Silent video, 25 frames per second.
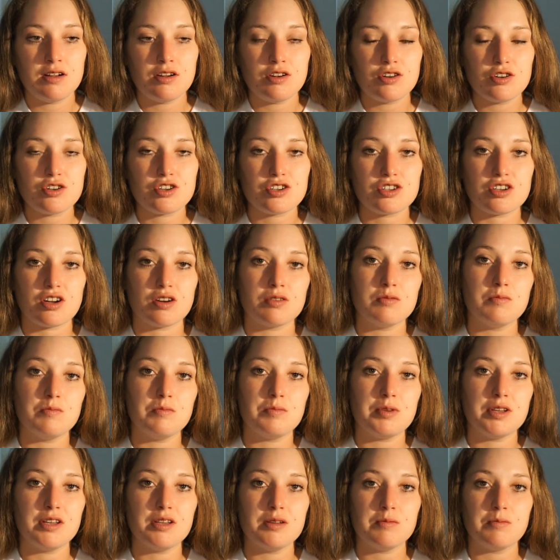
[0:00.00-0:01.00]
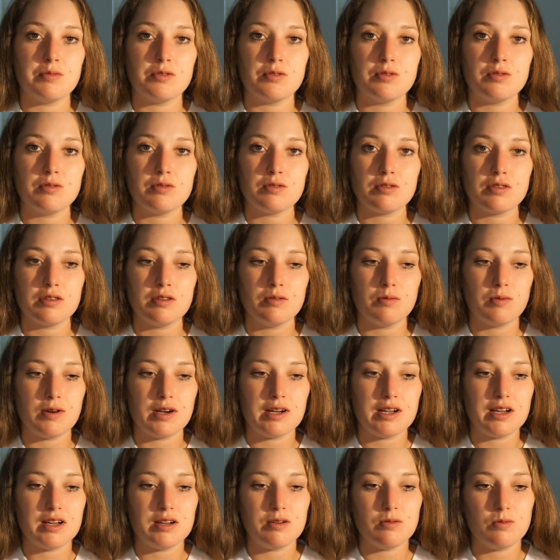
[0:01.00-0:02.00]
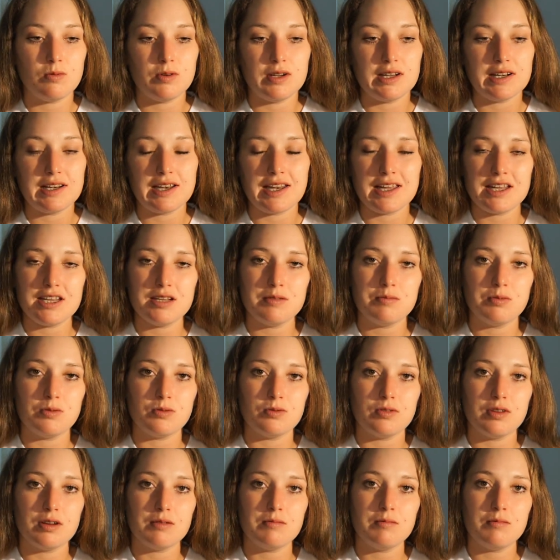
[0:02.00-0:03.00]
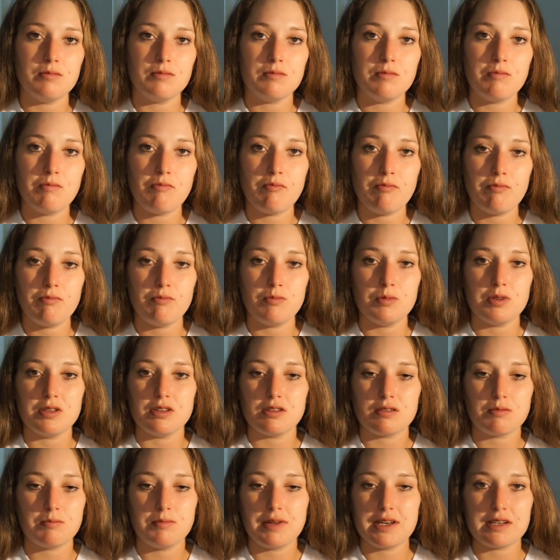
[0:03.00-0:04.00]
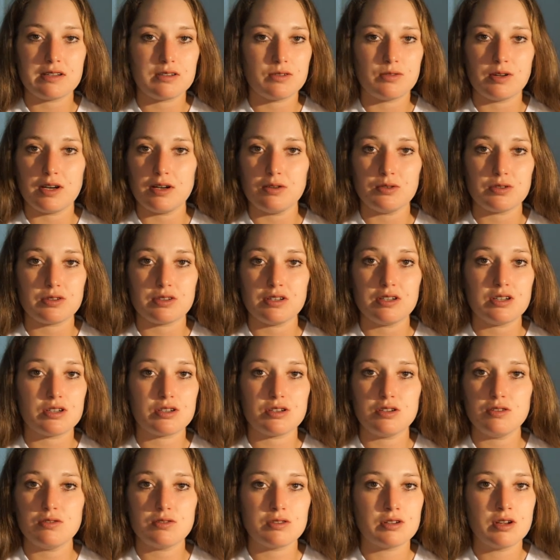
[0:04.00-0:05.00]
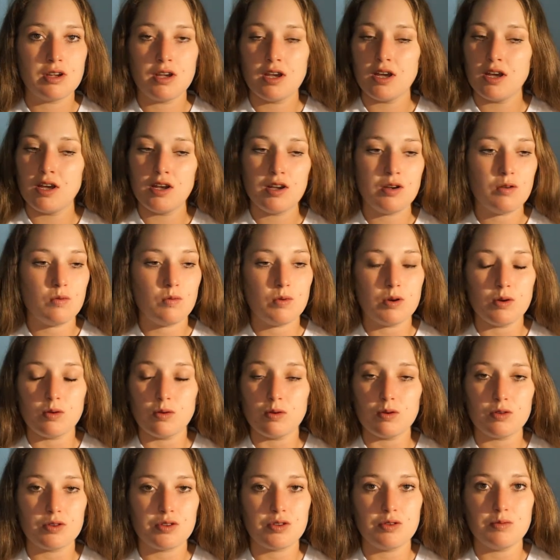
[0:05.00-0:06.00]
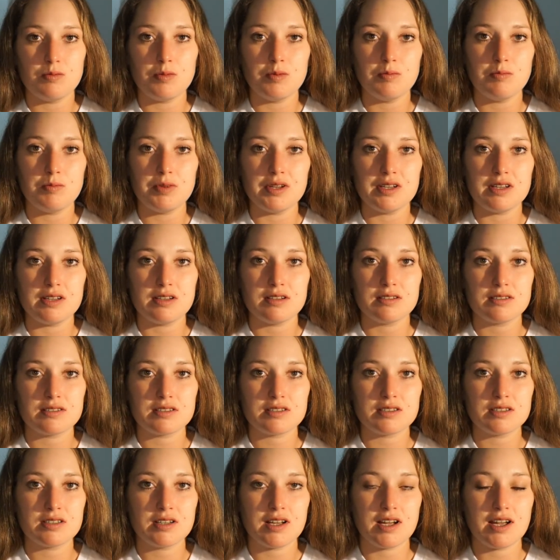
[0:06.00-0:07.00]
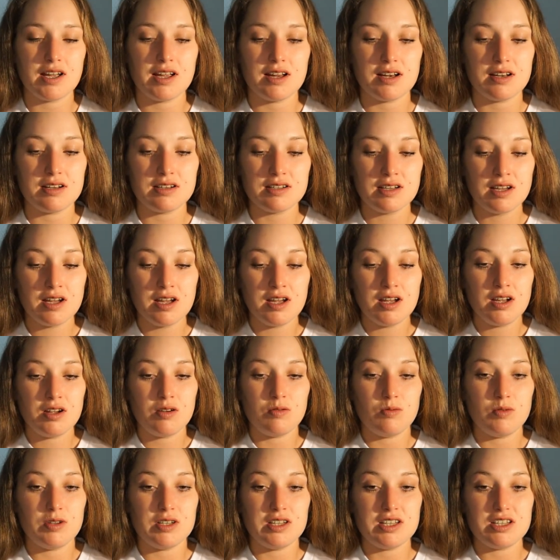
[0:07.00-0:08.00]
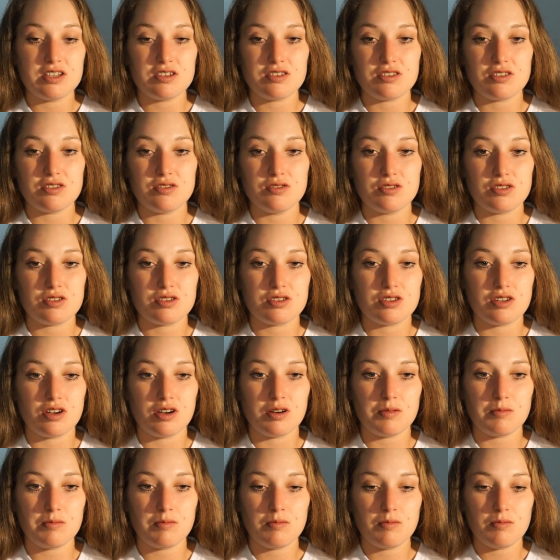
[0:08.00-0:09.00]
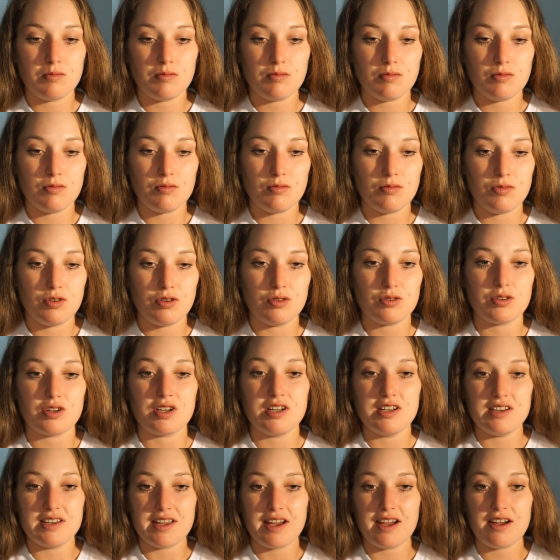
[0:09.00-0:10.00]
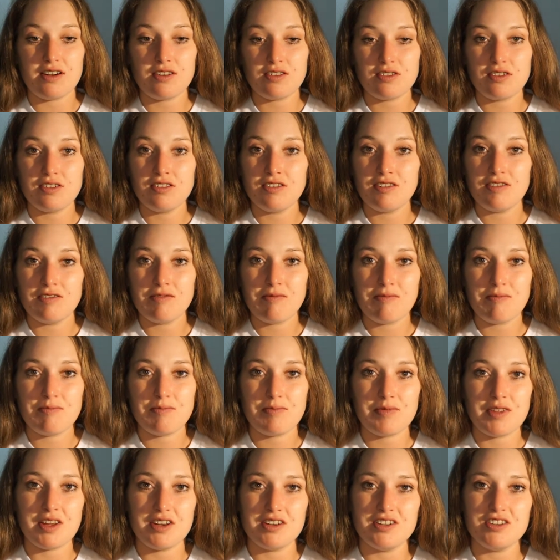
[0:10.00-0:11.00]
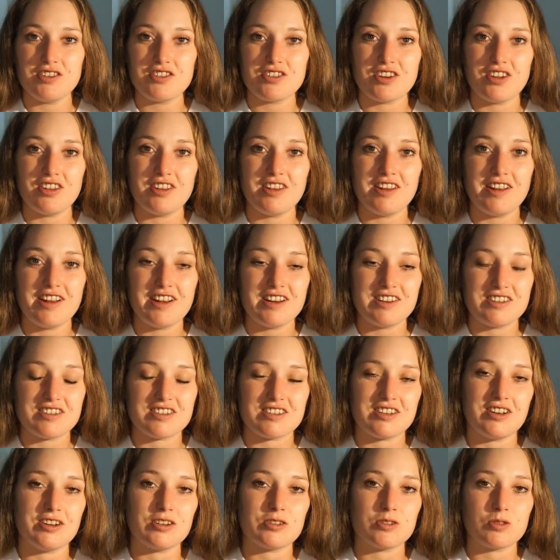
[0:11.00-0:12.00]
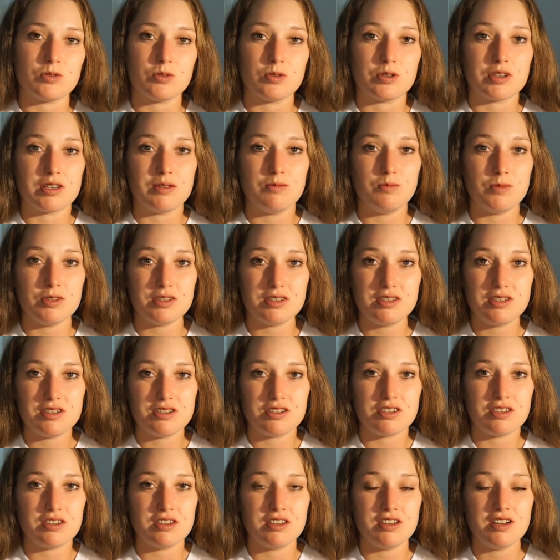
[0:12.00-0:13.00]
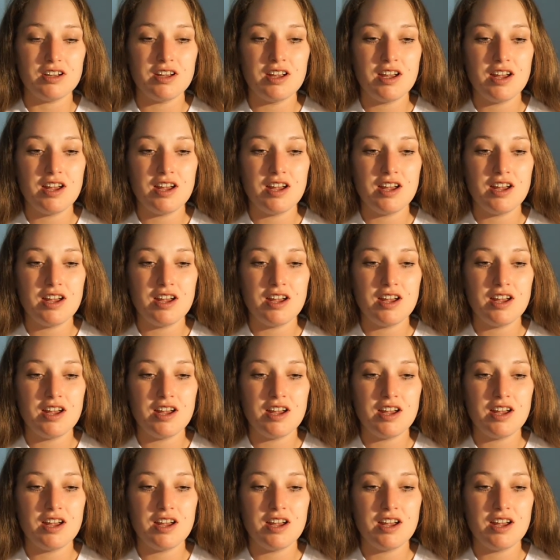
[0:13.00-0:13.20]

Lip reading: shun people, the way we label them with mental health issues. We're all human beings and we need to stop looking down at each other and start talking with each other.